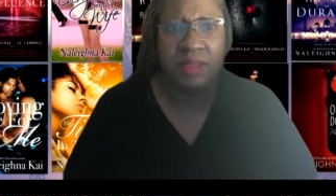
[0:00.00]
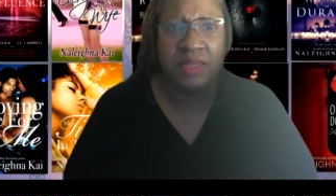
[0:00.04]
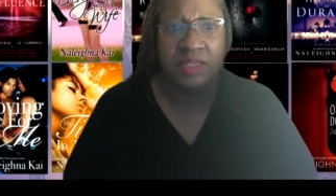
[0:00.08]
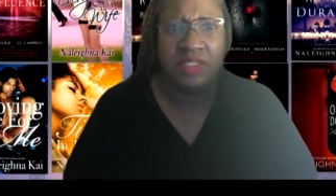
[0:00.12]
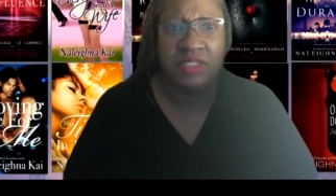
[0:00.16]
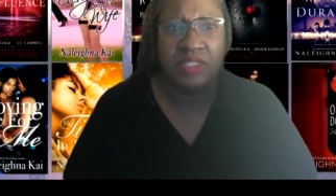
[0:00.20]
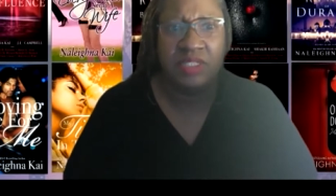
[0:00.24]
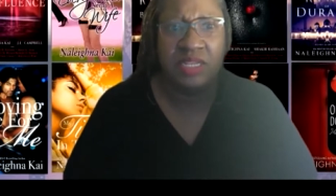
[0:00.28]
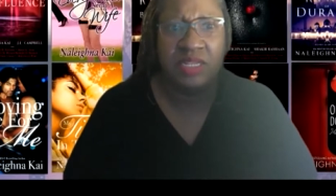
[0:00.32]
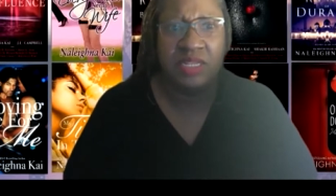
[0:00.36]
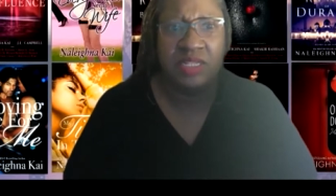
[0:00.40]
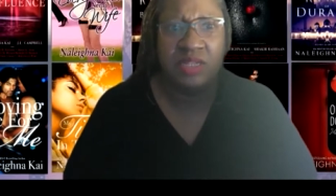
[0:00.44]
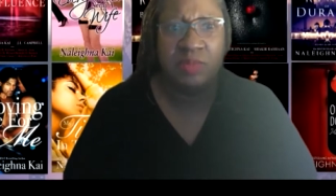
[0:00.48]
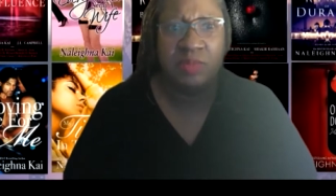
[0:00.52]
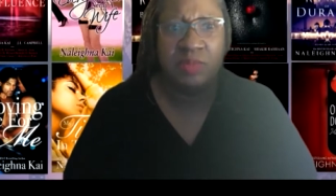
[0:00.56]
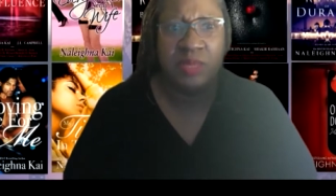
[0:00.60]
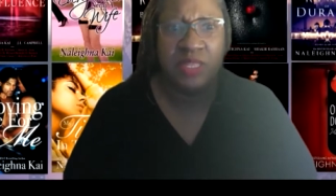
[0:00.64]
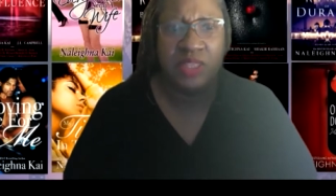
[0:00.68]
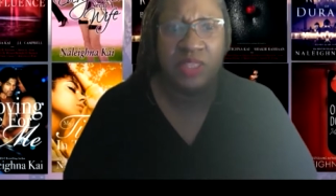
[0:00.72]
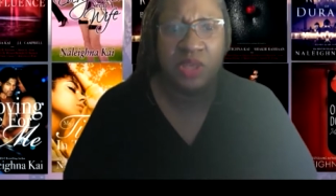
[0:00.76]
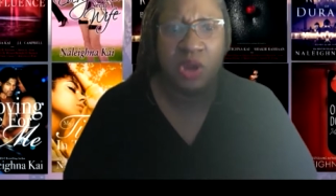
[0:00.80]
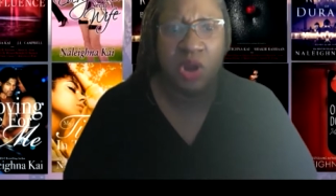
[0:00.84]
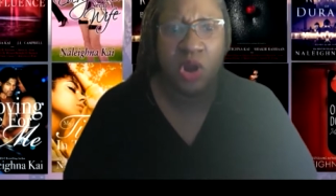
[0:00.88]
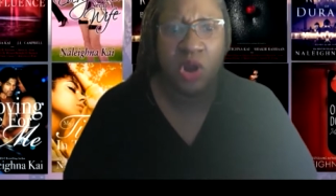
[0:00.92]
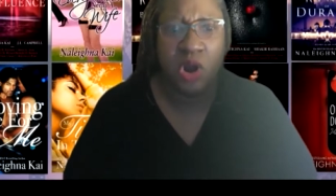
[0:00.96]
tend to be
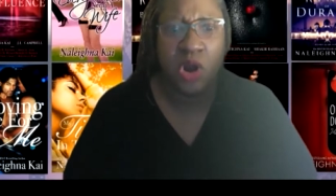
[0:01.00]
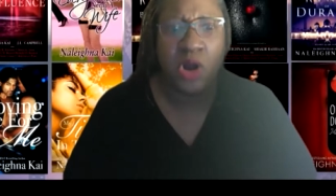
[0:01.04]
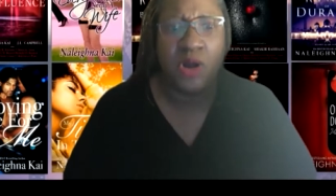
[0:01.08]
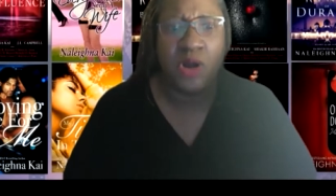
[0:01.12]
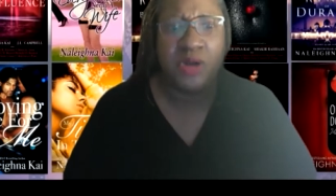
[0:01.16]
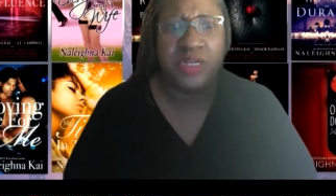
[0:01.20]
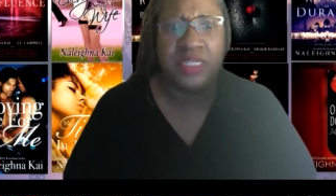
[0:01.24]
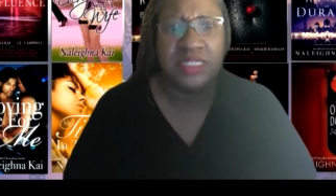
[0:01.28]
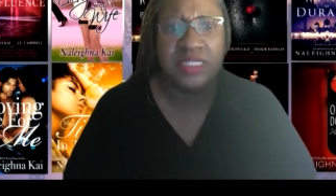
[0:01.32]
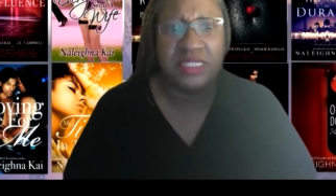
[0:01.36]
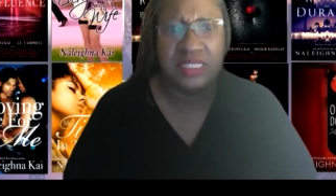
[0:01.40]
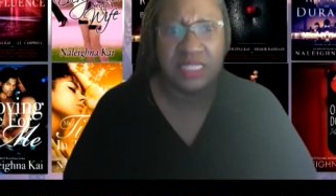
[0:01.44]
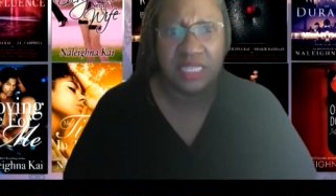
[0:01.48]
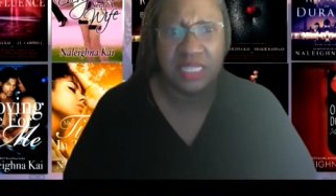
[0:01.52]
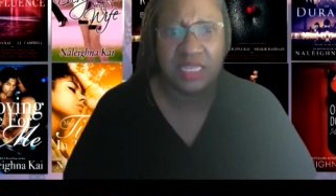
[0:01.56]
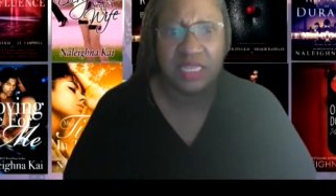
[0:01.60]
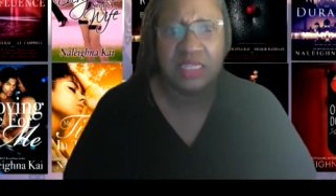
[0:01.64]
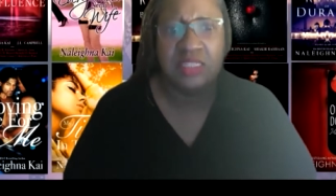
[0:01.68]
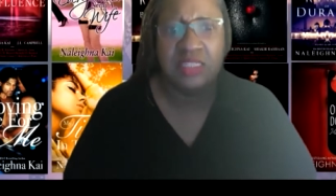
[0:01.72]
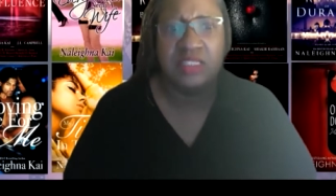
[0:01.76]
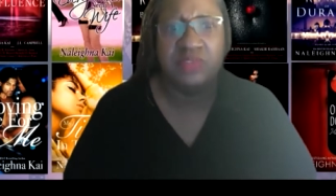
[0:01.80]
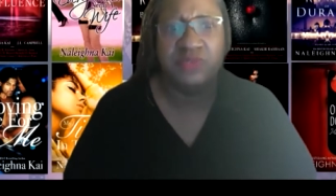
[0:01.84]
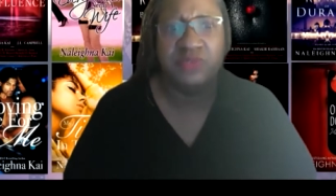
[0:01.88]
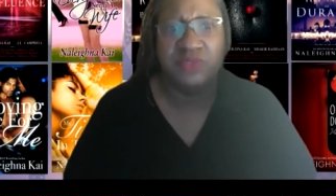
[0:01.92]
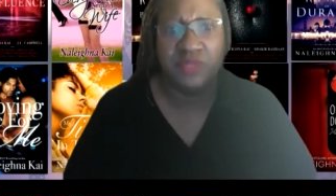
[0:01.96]
the hardest
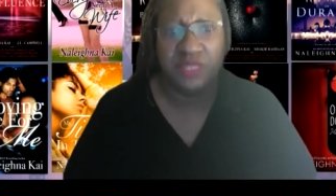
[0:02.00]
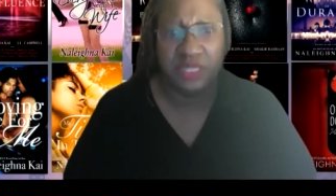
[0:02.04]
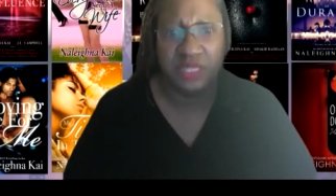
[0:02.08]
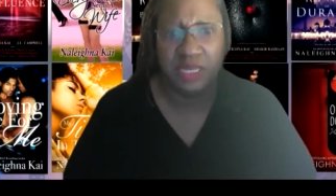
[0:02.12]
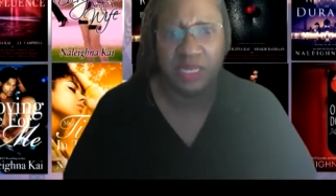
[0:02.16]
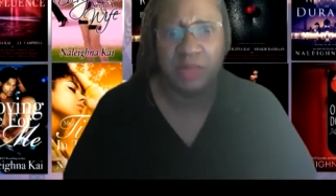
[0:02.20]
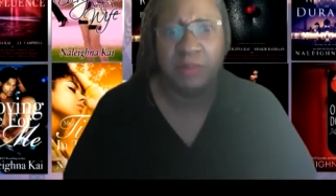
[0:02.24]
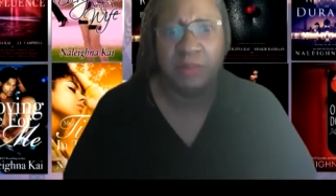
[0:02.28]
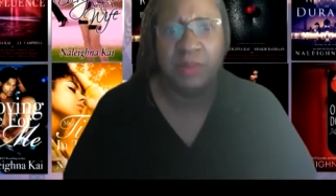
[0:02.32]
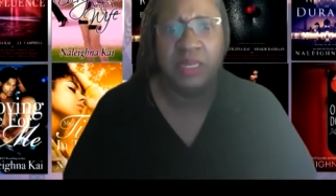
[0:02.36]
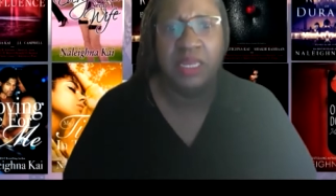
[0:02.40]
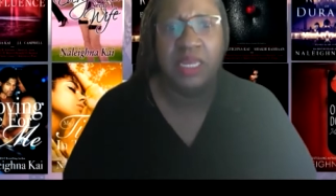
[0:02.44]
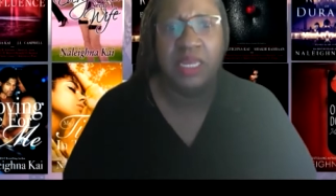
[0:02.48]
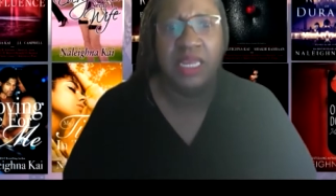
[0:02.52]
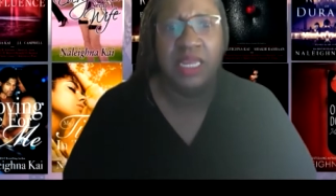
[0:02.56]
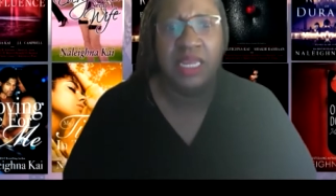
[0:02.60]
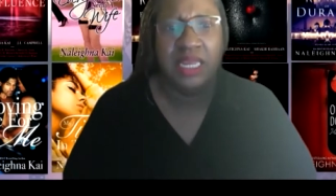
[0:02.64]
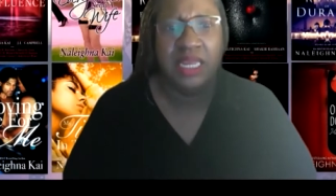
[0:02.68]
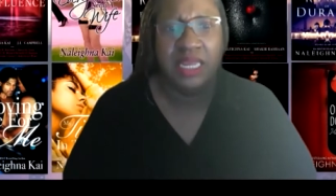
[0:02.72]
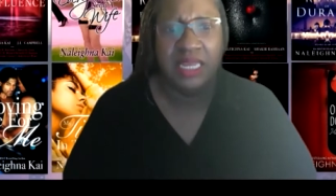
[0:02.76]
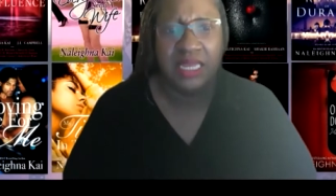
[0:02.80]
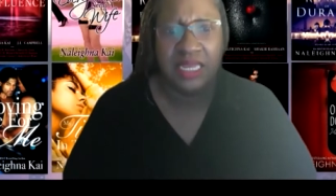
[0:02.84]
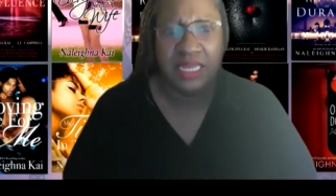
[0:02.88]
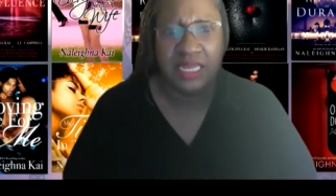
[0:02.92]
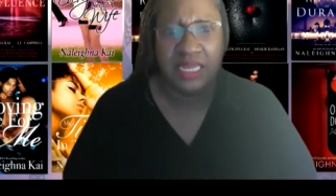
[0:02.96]
things for them
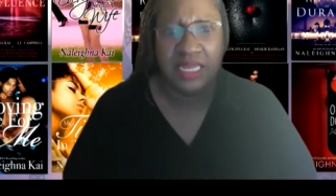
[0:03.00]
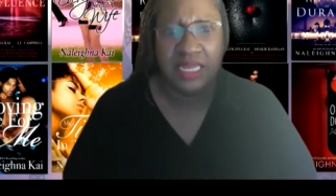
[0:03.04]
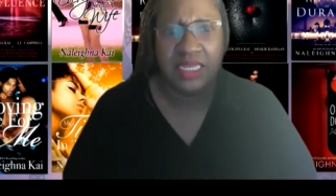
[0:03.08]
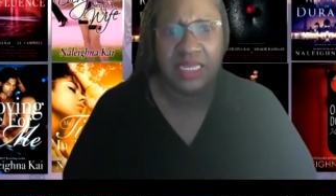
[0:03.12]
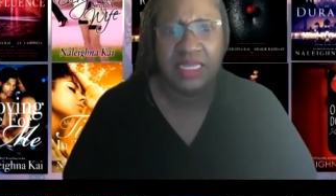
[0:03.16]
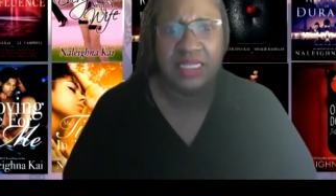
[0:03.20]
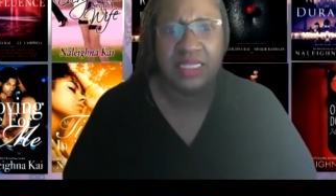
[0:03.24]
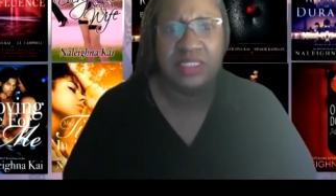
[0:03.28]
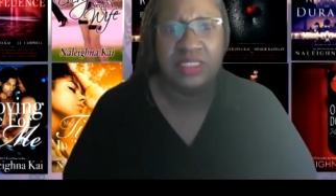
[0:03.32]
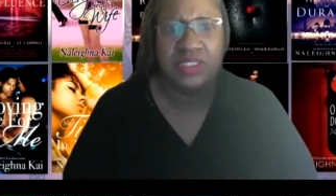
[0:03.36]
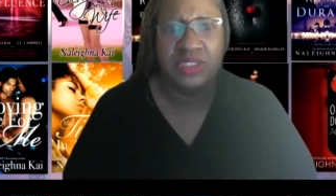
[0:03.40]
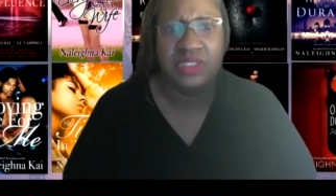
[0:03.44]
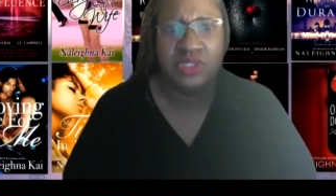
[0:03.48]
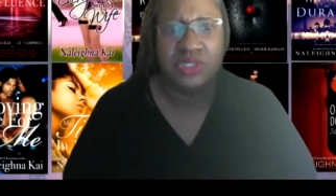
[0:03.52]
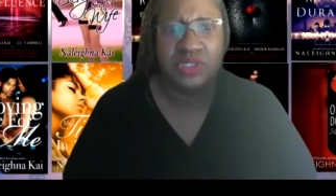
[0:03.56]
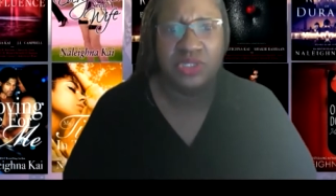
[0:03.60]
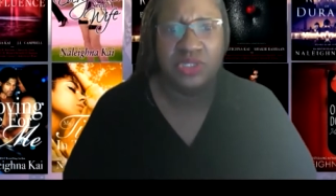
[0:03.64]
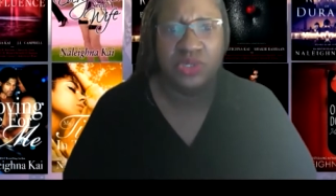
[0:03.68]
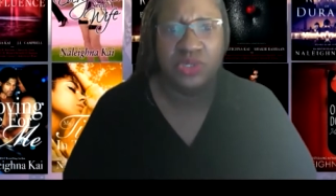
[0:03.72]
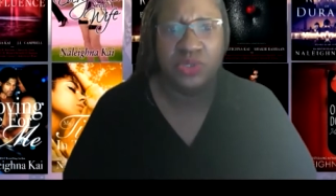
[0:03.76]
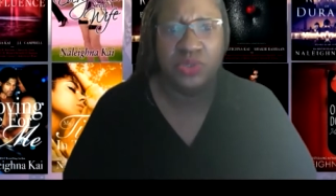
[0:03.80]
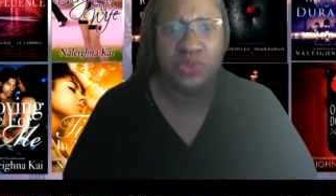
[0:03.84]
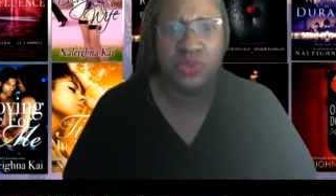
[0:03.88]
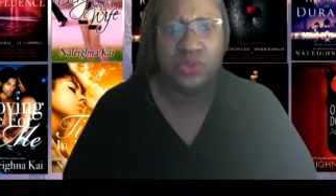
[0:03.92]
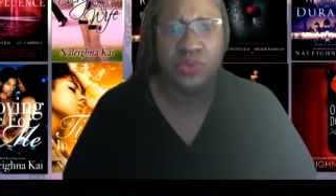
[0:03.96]
is
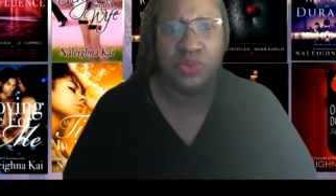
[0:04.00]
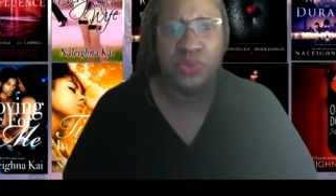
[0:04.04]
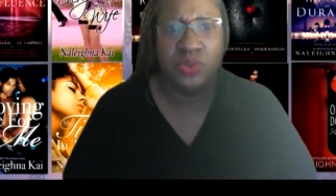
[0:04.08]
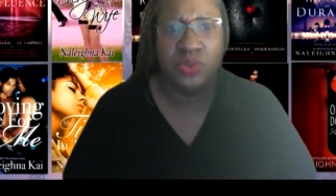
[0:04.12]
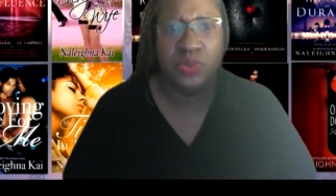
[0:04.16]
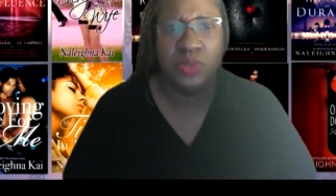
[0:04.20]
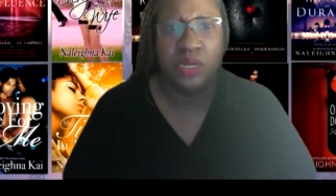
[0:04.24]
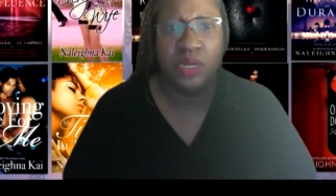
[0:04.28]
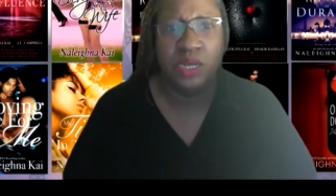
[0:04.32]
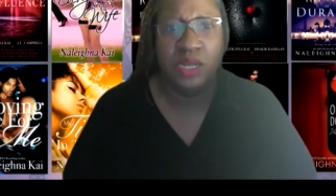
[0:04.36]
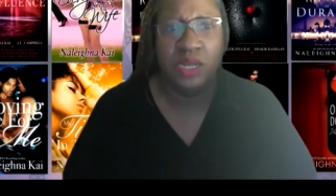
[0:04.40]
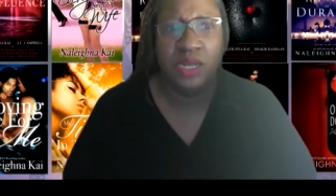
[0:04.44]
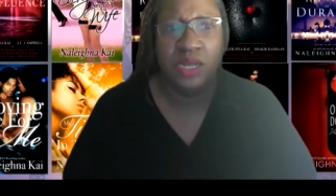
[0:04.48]
to